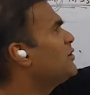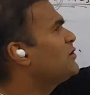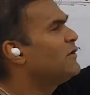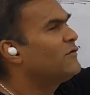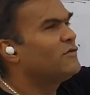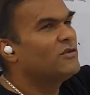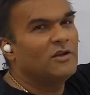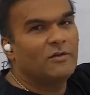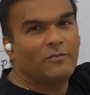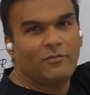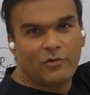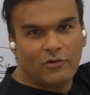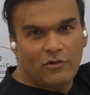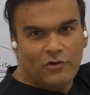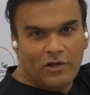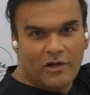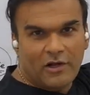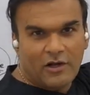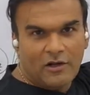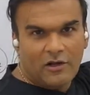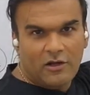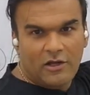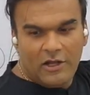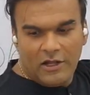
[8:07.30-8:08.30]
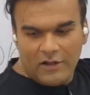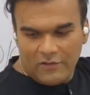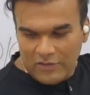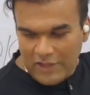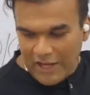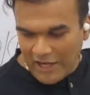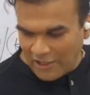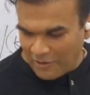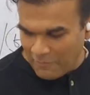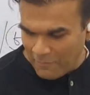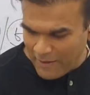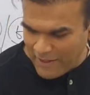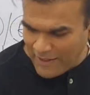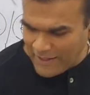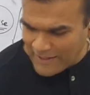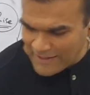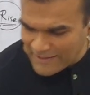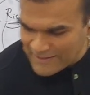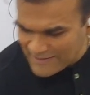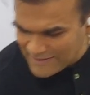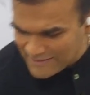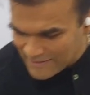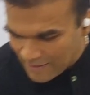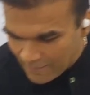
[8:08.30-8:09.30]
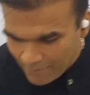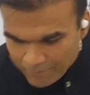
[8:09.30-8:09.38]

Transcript: of the product. That means,